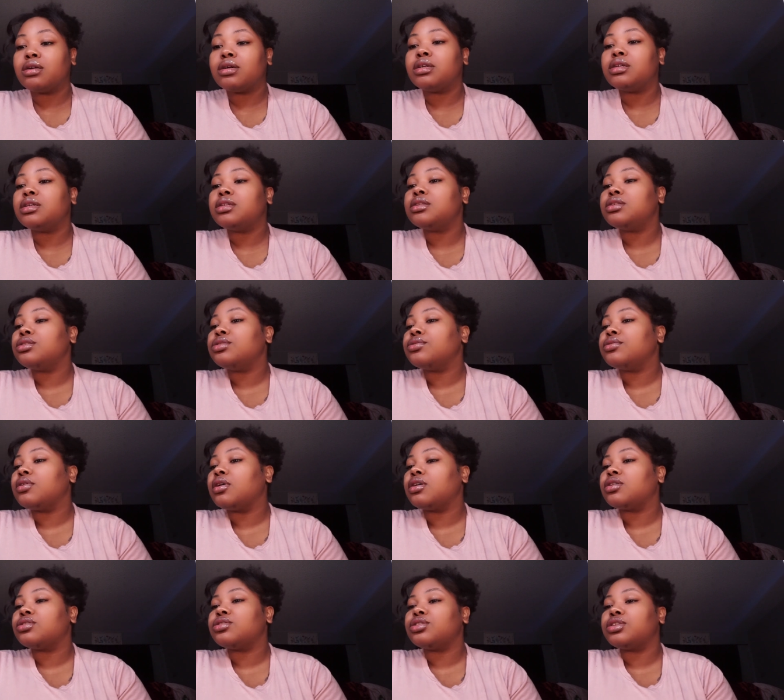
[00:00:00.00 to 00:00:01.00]
I need to do
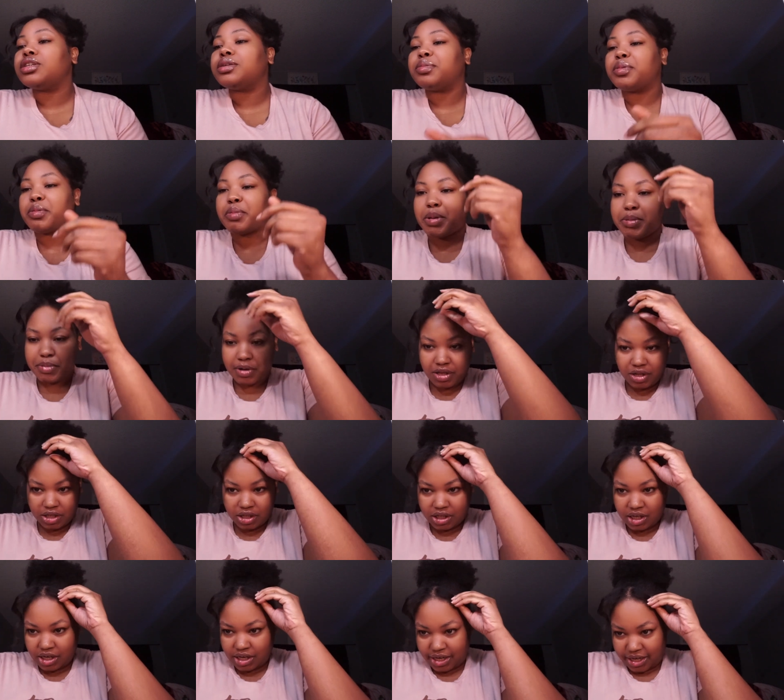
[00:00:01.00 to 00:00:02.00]
laundry, but my
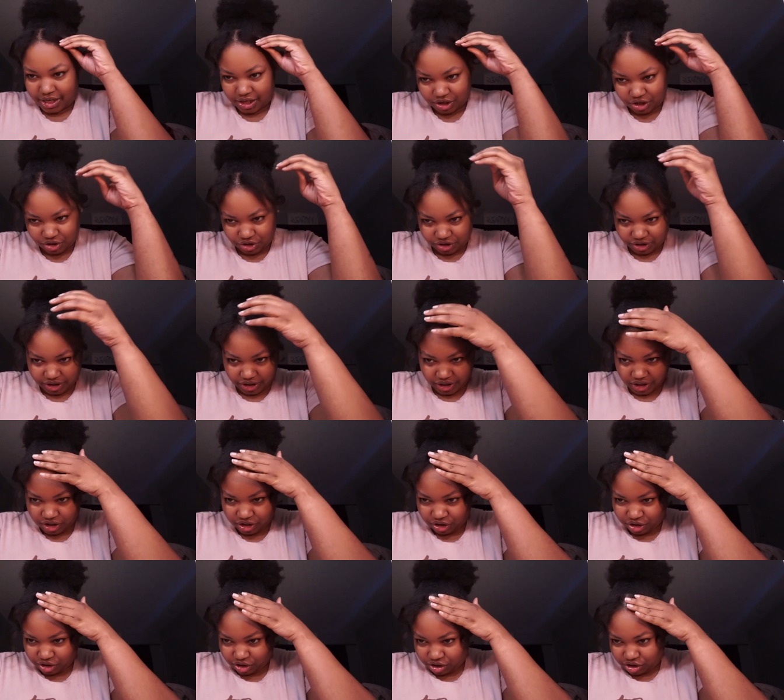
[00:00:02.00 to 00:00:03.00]
brother's not
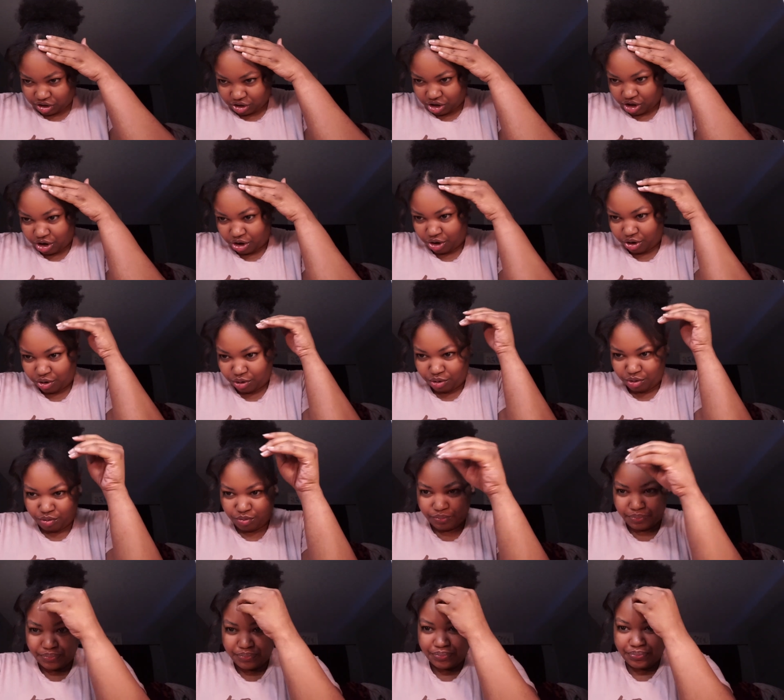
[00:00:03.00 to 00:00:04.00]
answering,
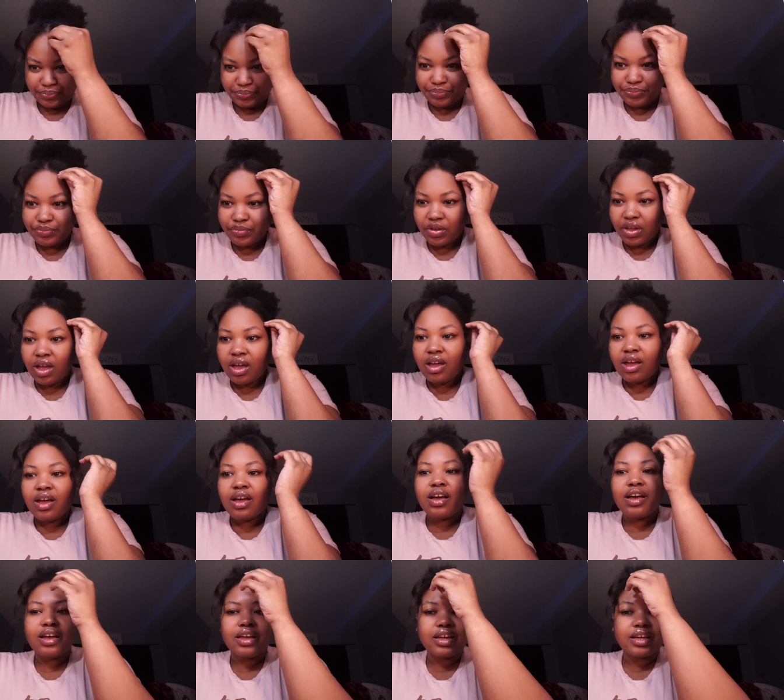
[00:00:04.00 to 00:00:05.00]
so
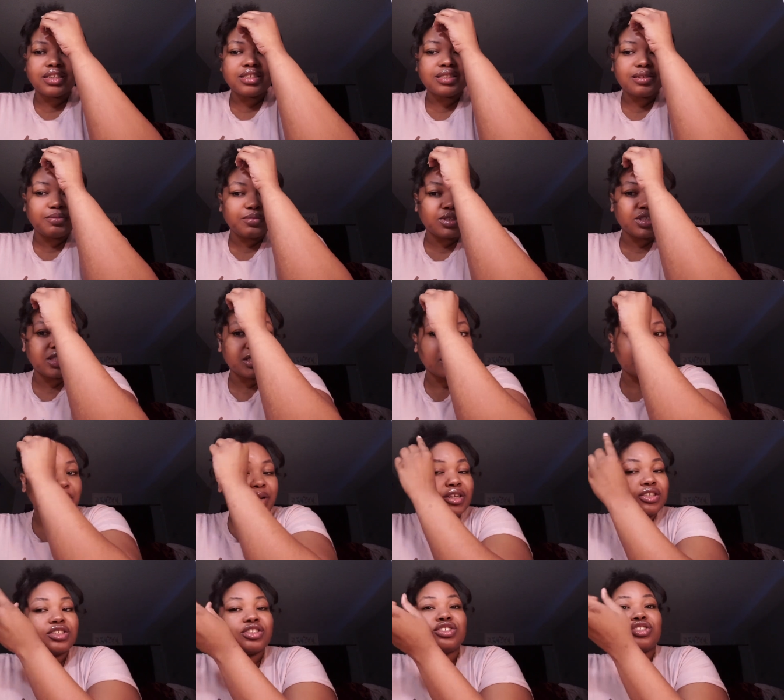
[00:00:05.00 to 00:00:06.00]
I guess I'm just
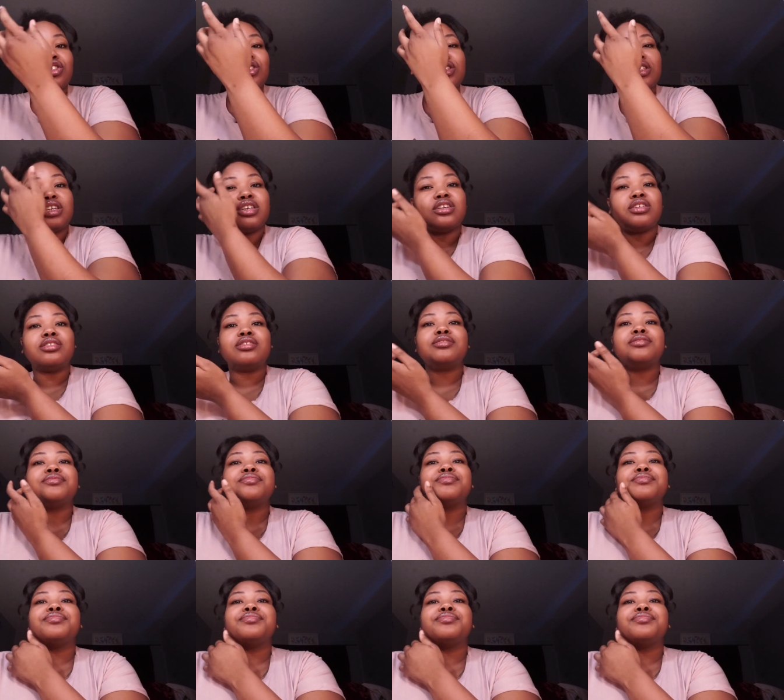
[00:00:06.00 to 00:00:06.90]
about to chill.